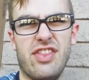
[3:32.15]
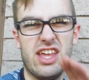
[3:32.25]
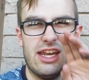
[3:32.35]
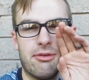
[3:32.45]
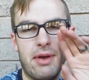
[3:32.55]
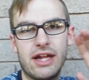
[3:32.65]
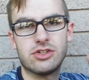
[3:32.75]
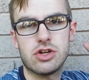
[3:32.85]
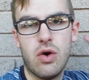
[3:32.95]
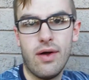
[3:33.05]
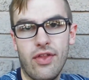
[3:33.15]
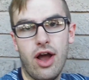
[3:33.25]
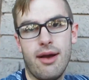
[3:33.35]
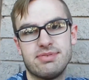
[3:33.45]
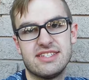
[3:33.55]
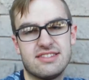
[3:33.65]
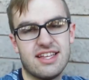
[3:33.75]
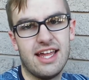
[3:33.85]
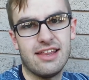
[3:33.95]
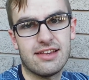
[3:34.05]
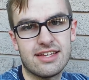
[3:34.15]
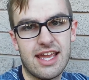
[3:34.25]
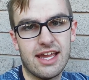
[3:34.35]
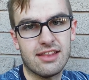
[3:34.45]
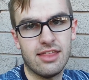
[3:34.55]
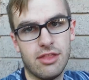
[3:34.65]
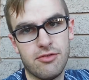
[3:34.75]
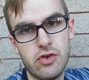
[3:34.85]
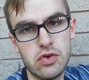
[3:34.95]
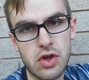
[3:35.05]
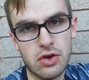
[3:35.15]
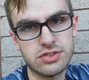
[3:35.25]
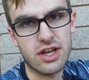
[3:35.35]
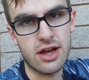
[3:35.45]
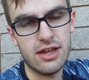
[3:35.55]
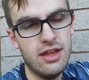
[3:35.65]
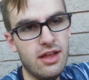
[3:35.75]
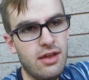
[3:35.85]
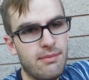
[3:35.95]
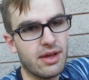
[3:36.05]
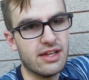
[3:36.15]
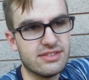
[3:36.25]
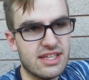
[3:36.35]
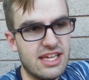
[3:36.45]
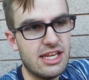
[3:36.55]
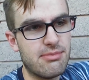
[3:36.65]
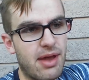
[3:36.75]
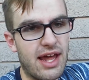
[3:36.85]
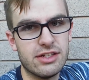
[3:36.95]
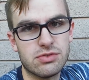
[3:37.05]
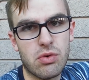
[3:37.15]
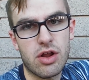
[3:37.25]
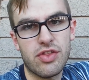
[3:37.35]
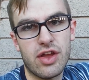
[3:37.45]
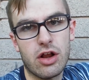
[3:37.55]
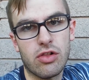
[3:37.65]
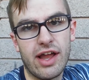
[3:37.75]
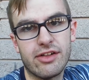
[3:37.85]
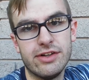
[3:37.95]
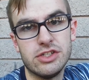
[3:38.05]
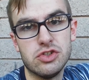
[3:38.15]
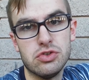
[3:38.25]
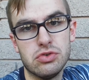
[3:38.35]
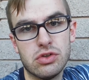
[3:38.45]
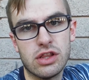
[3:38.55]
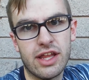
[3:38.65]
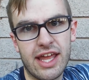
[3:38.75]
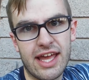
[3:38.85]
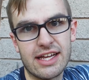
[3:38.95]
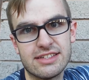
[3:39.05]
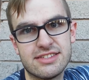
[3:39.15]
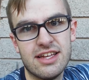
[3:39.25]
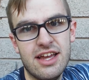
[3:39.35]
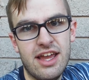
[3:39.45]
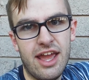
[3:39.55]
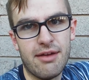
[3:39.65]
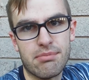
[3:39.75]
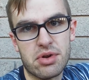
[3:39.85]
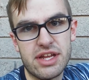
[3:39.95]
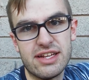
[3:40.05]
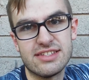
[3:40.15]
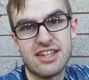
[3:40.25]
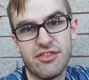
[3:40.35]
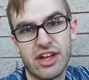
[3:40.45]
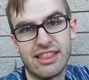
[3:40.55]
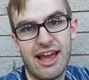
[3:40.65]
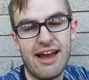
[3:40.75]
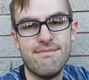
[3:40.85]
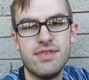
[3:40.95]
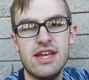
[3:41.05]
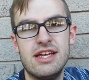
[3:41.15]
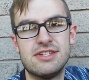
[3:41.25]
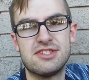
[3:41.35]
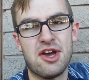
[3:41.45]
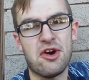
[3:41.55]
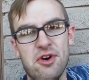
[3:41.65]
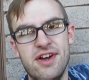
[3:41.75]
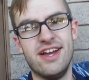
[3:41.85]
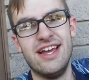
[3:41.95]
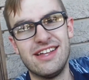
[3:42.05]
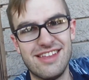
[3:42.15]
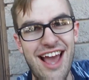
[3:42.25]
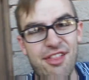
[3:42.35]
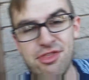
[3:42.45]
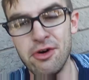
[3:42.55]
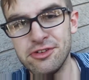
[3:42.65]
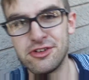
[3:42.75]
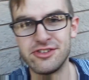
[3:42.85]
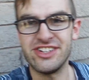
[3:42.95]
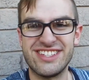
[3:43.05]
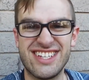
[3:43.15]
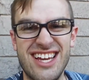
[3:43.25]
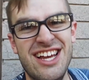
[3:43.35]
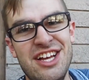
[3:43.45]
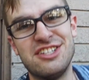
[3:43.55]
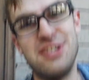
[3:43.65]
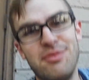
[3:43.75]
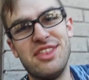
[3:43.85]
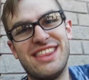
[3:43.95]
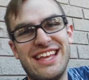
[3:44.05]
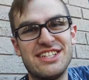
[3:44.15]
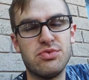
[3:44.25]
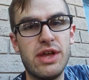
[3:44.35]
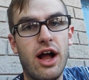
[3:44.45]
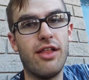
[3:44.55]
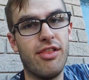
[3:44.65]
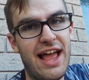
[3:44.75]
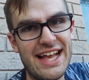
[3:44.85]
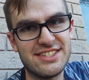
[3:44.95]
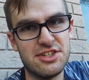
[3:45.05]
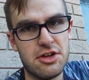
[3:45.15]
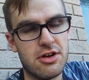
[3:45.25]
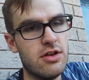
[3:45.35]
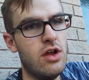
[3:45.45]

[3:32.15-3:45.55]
the heating pad should go on the opposite side of the tank that the food goes on, because the heating pad is where they are likely to lay eggs and breed and stuff like that. So yeah, those are just some of the things we got last year,